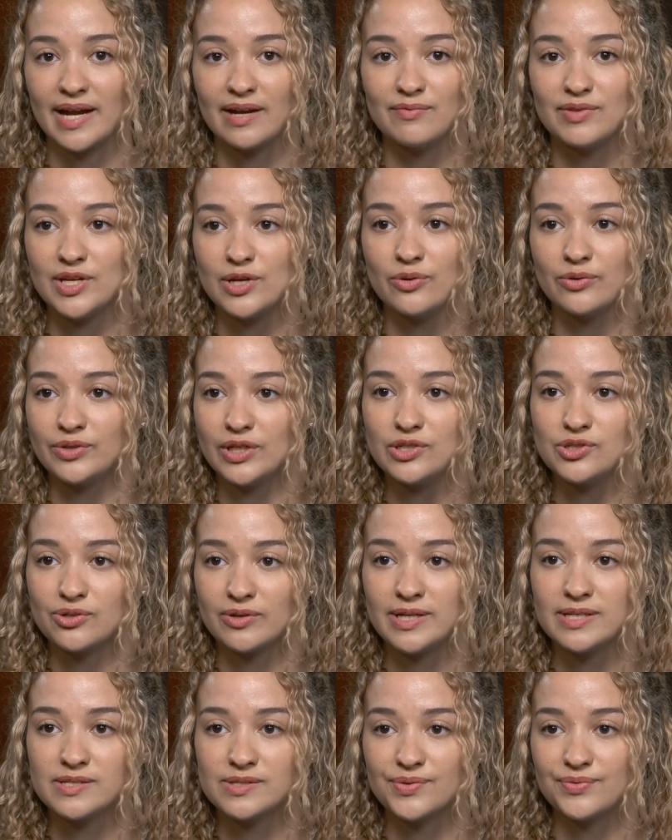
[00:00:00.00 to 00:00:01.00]
kind of the only
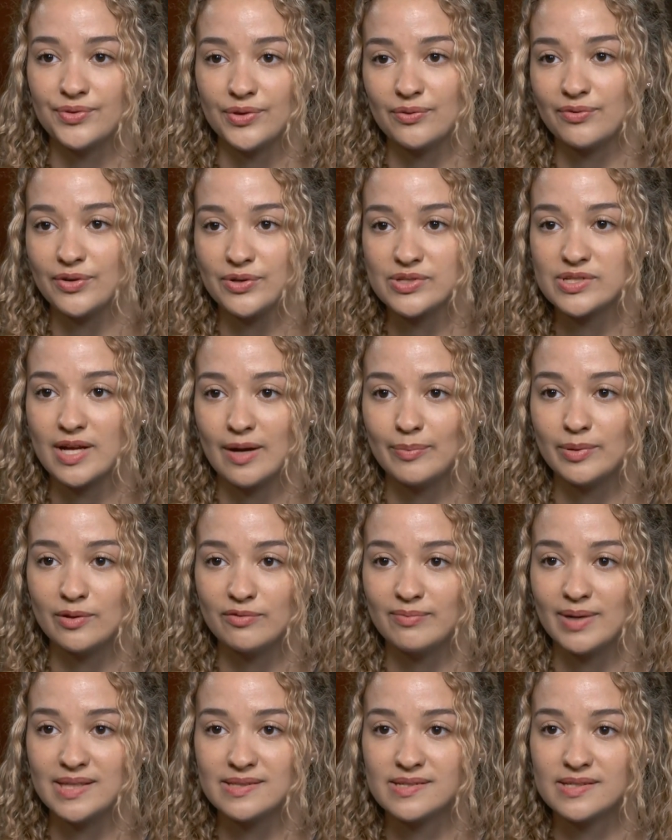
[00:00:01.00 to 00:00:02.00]
choice for the first
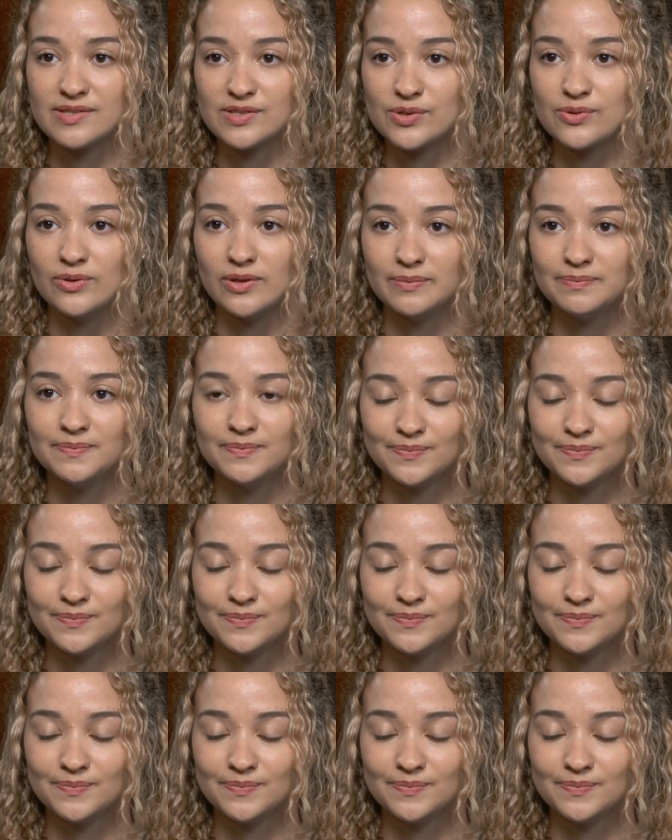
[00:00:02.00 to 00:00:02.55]
couple of months at school.